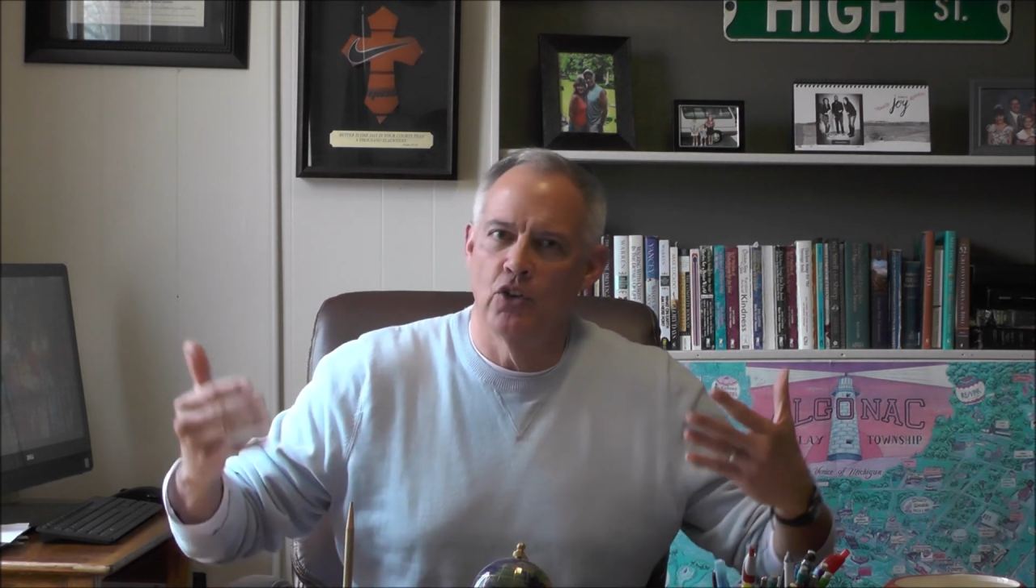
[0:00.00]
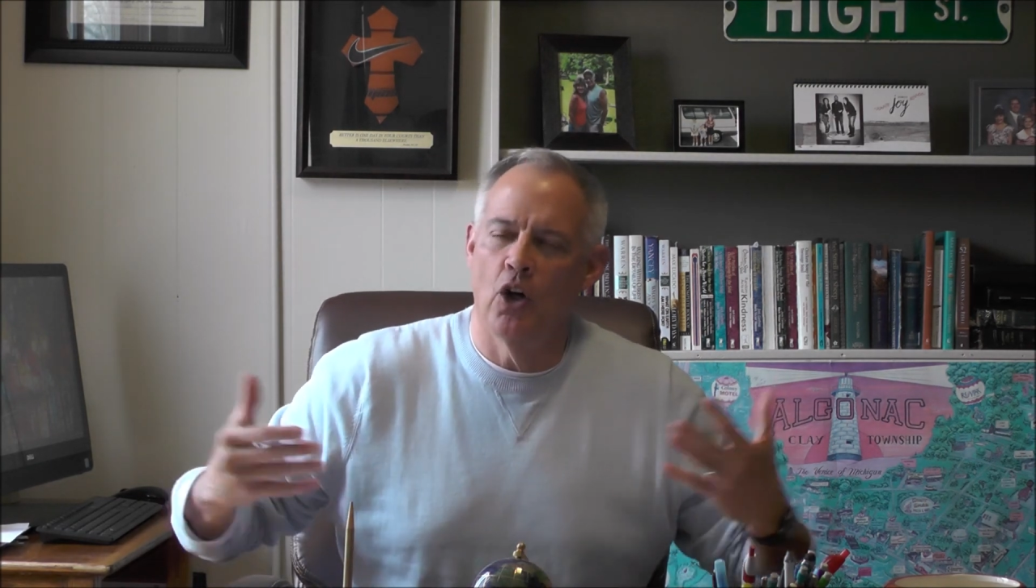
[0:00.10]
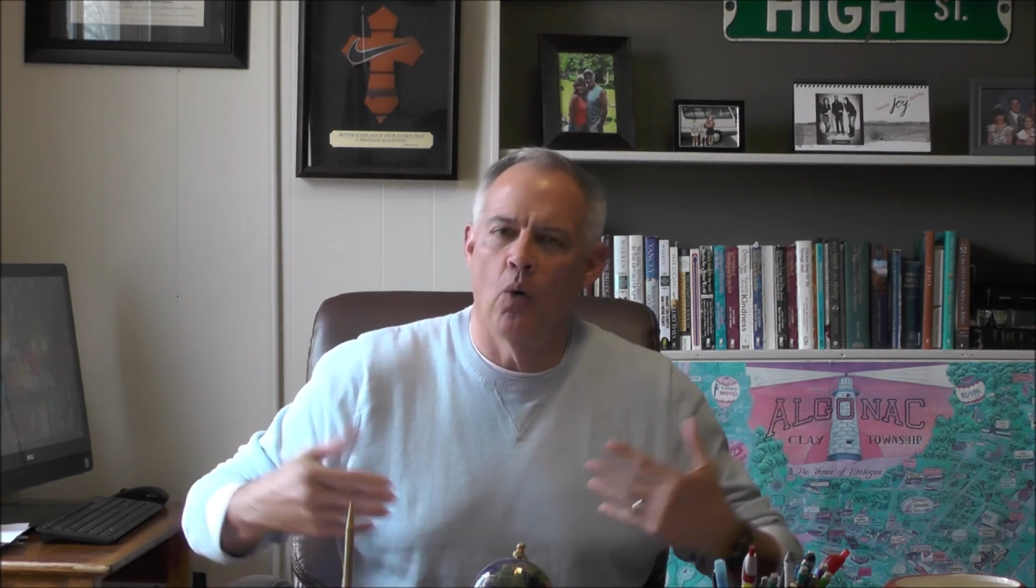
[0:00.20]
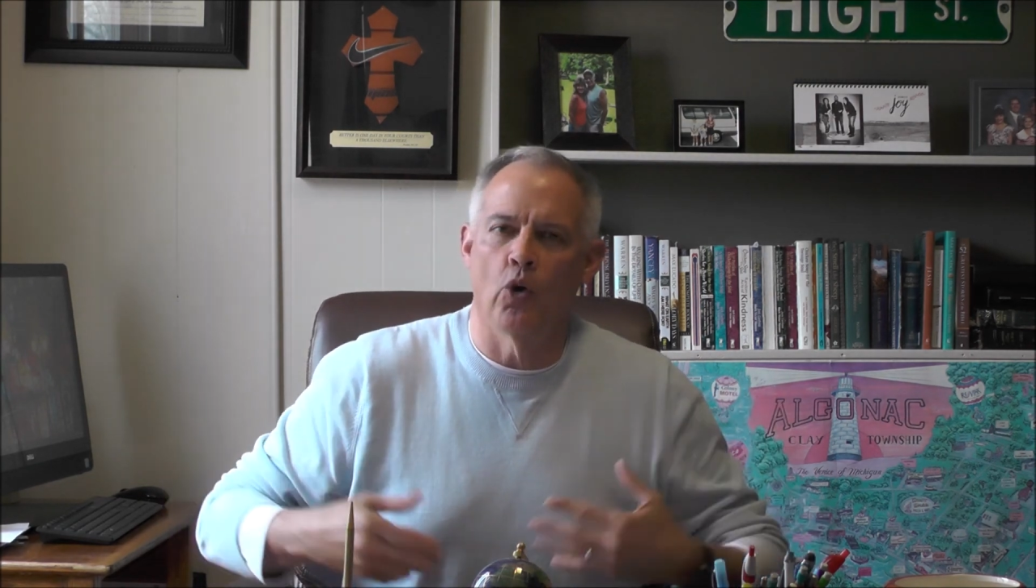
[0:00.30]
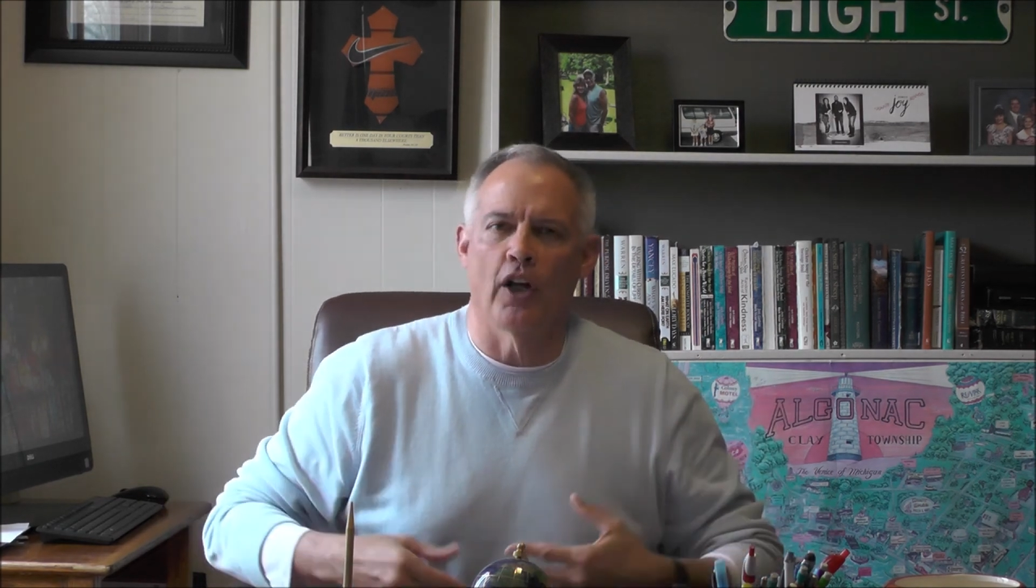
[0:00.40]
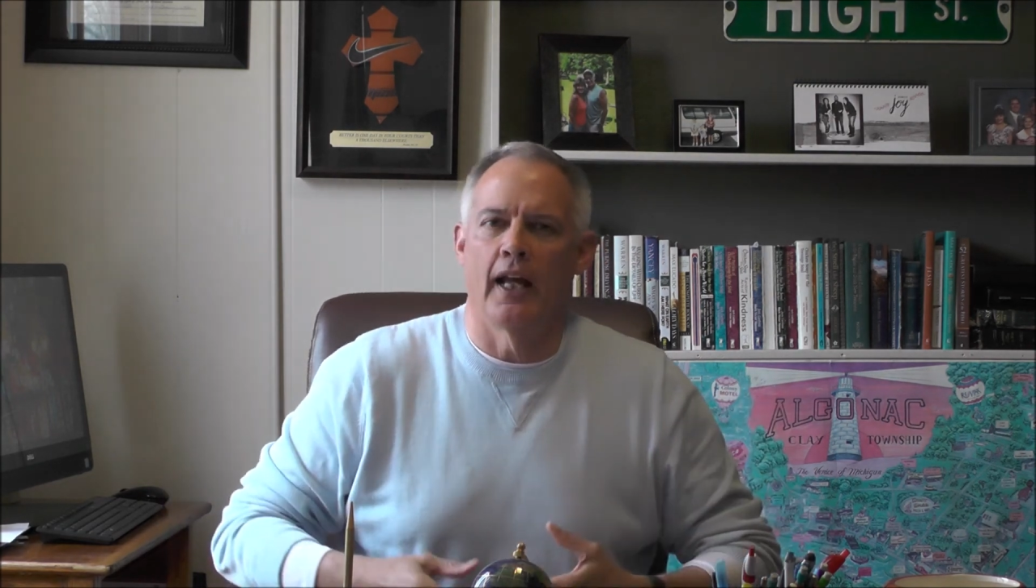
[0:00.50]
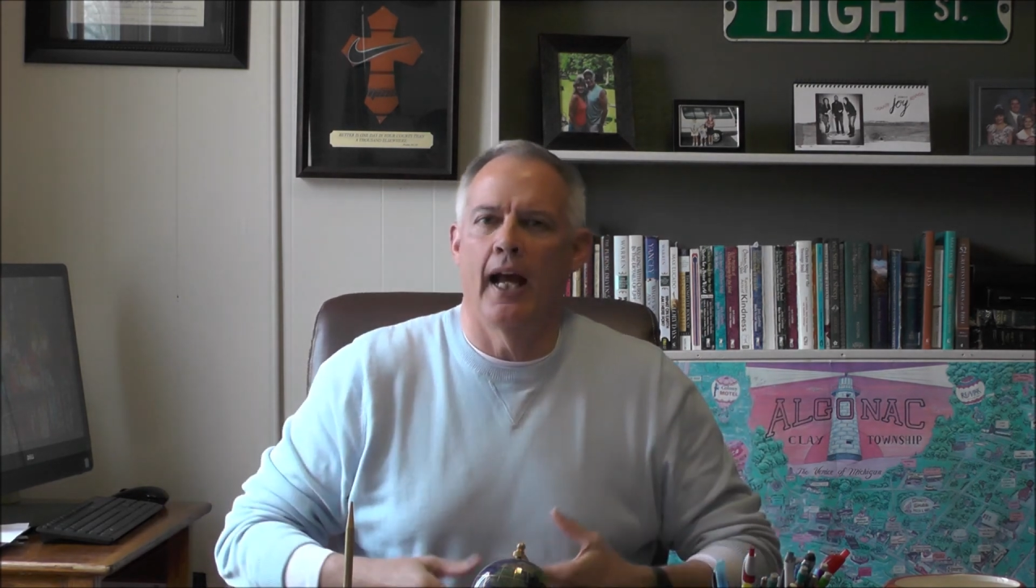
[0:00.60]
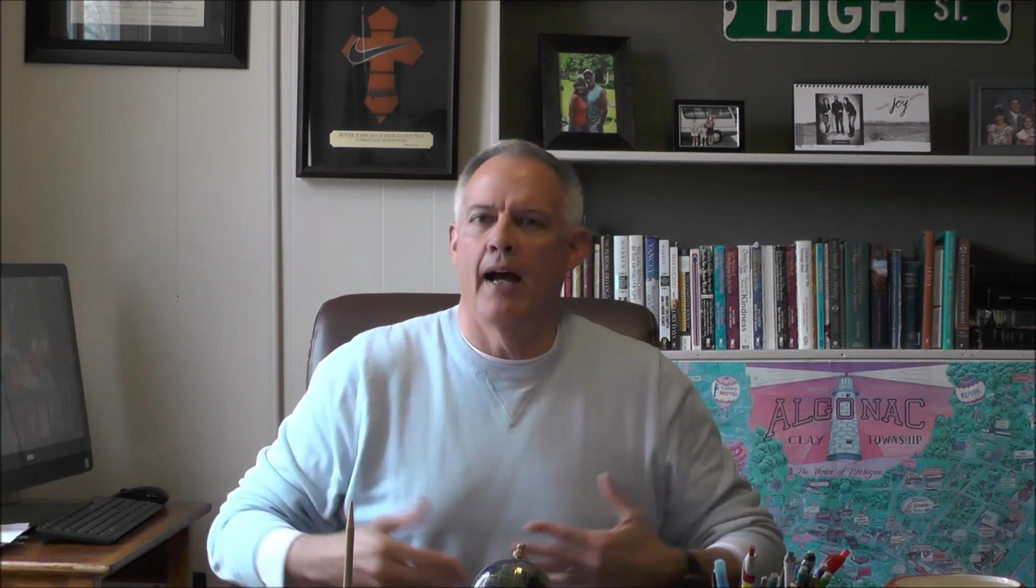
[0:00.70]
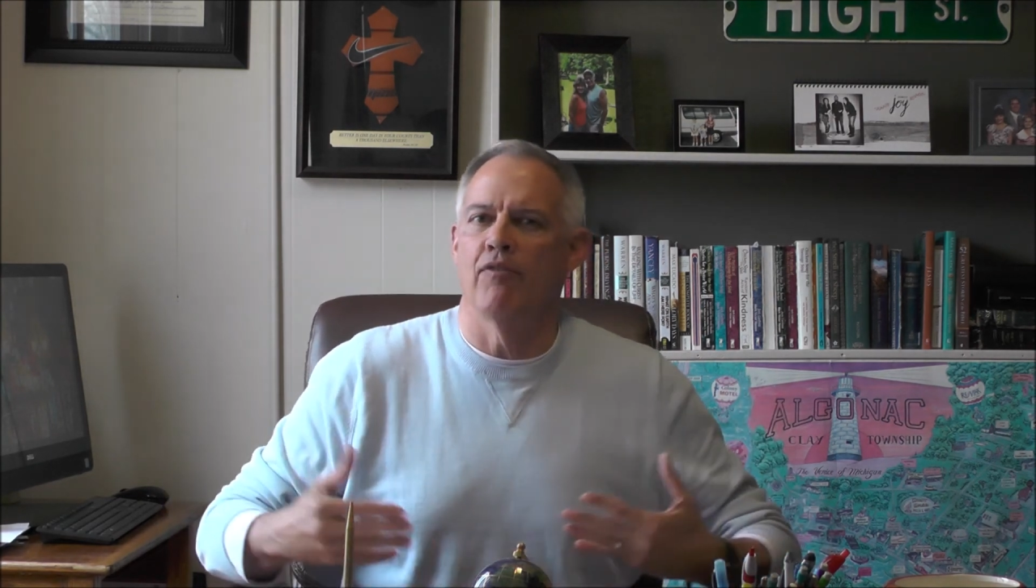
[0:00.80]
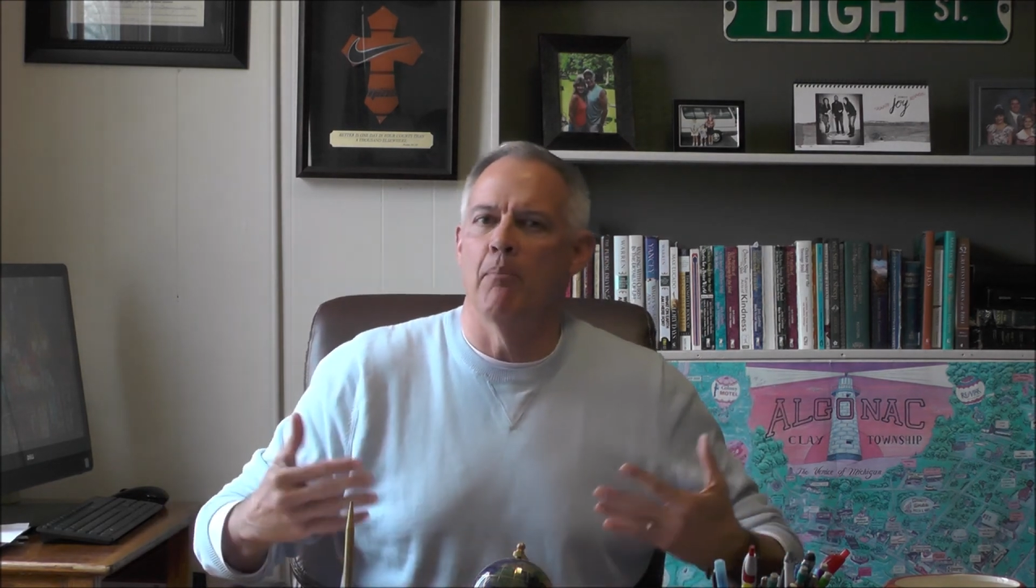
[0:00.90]
you know we're going to
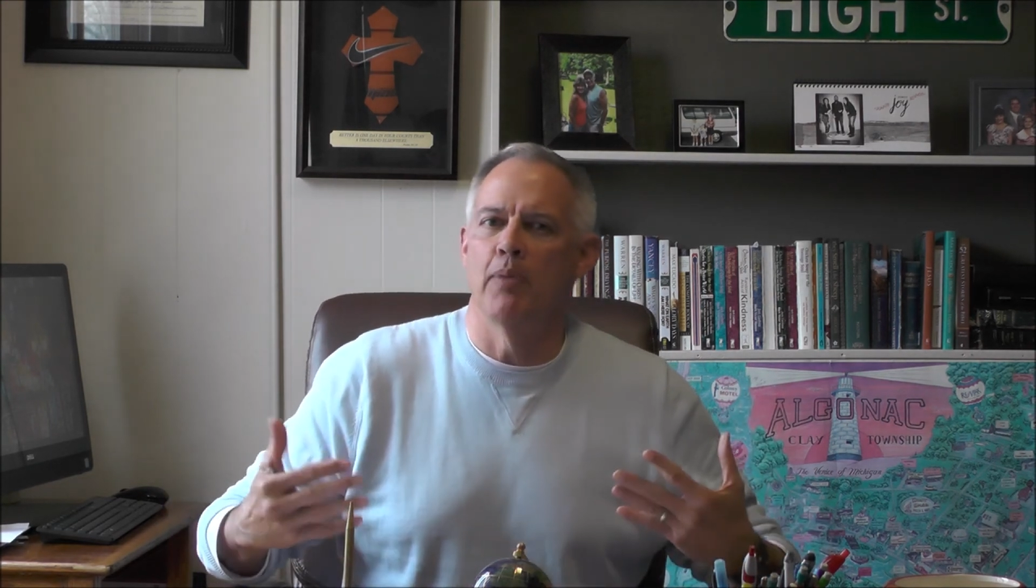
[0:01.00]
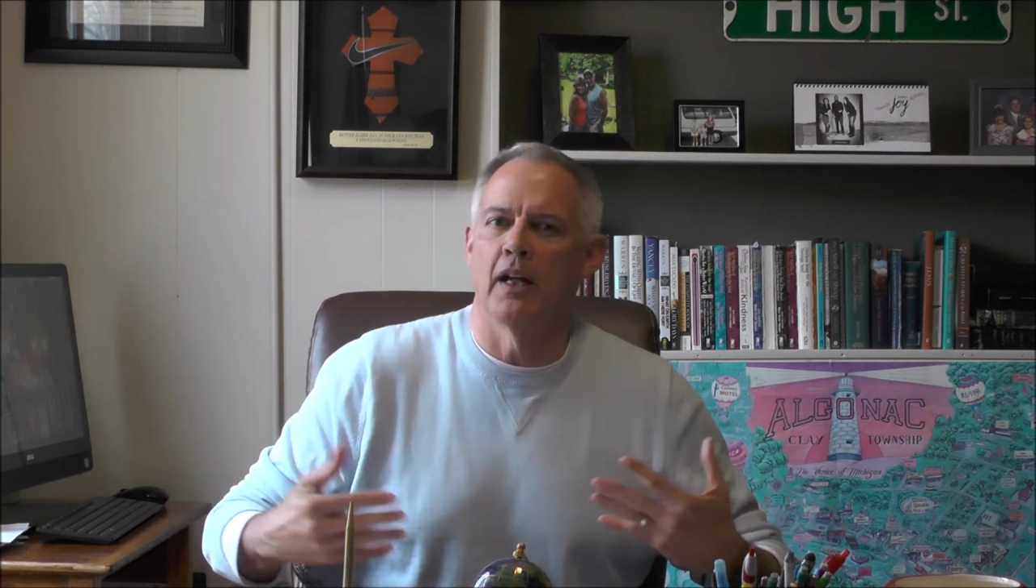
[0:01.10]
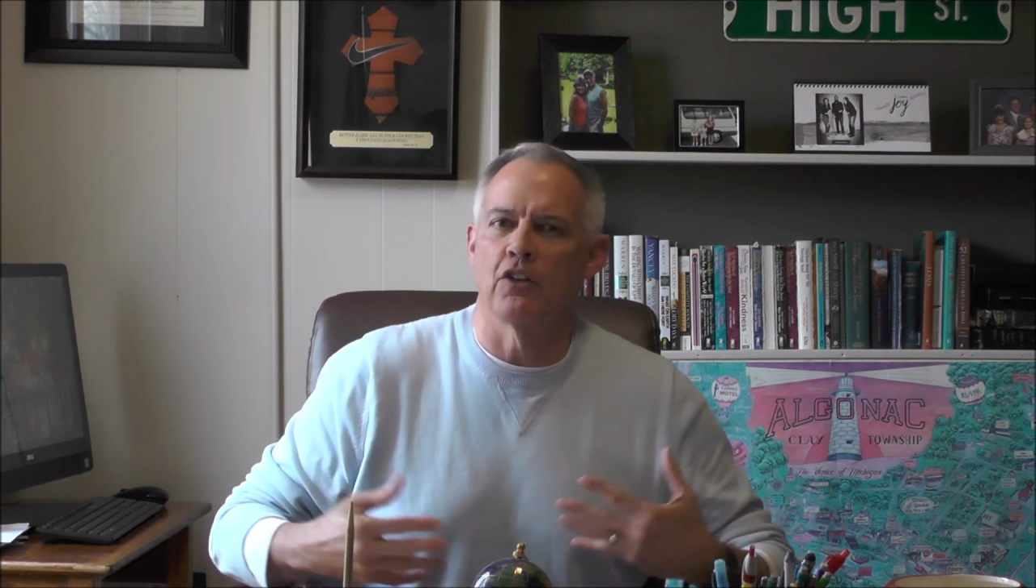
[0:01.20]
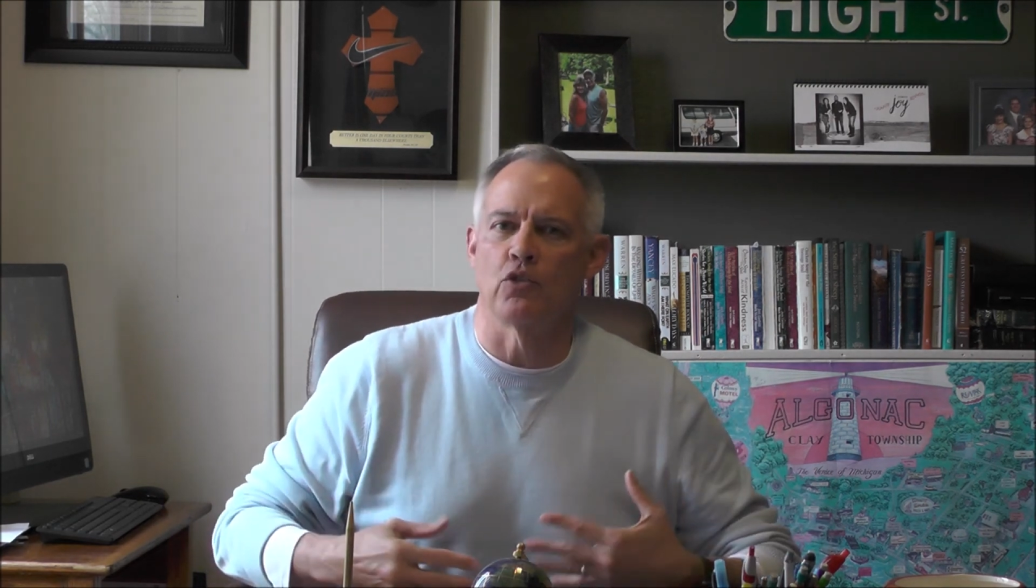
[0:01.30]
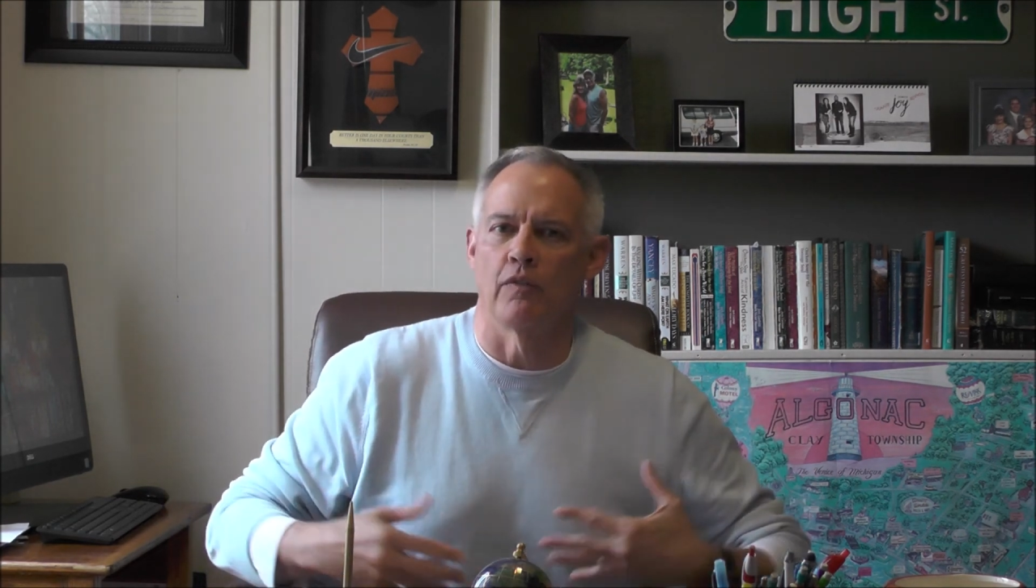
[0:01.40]
have the biggest